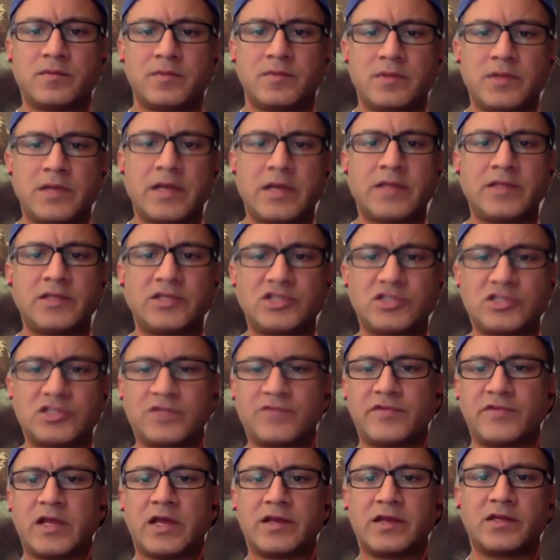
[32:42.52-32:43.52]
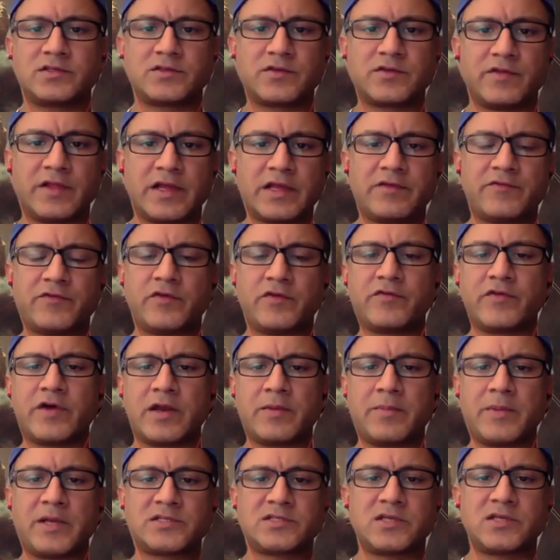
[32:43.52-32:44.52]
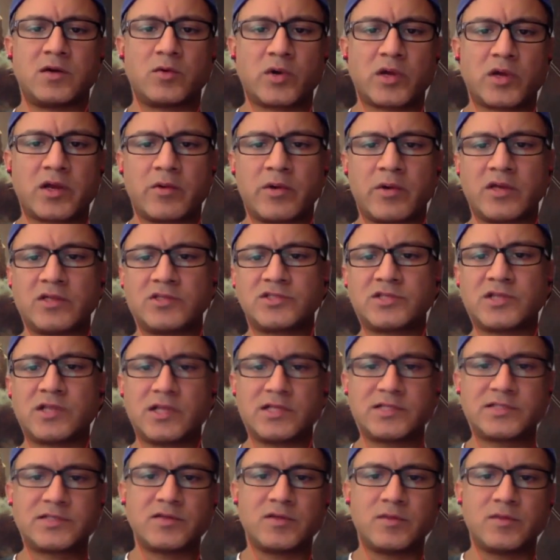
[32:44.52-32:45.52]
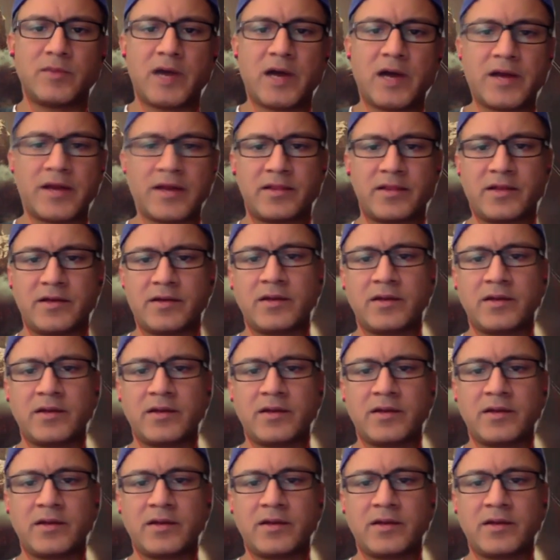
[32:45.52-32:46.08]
Yeah, I got the gist of the idea. So like if you've got a mesh network around a celestial body, and then